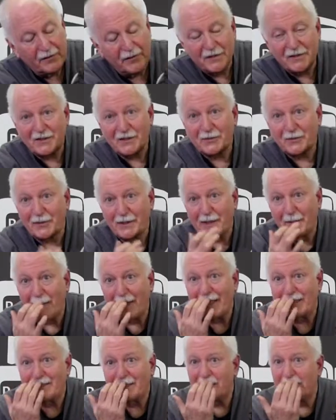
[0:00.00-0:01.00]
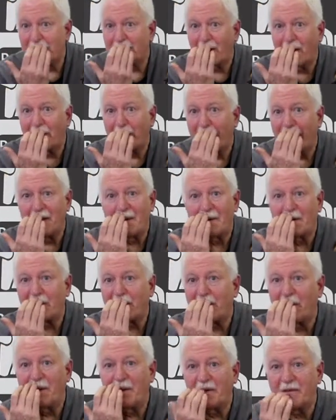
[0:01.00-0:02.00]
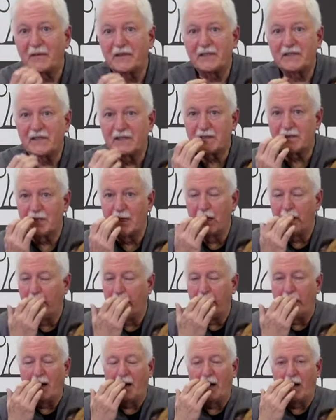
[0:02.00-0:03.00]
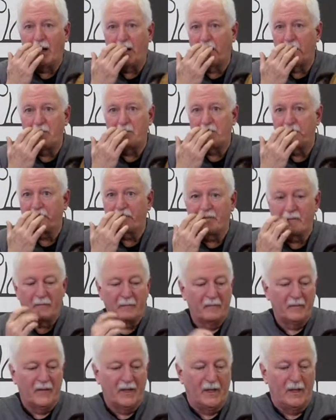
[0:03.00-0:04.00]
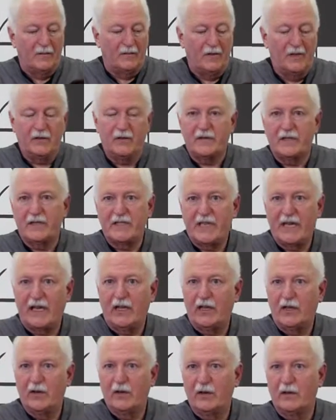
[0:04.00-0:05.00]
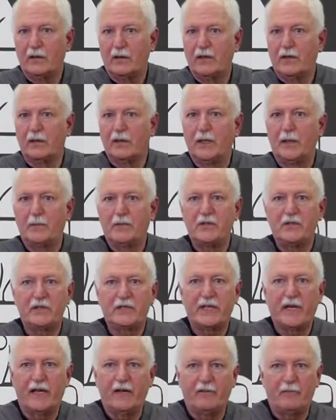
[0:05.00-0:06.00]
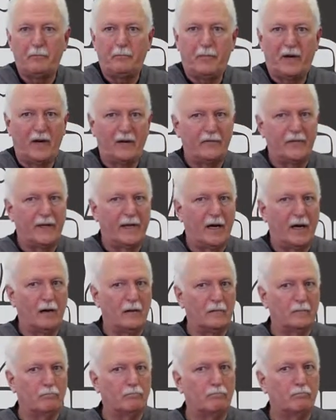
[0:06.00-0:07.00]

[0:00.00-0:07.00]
This is really amazing, this part right in through here. This is, if you were to take your lip and just kind of puff it out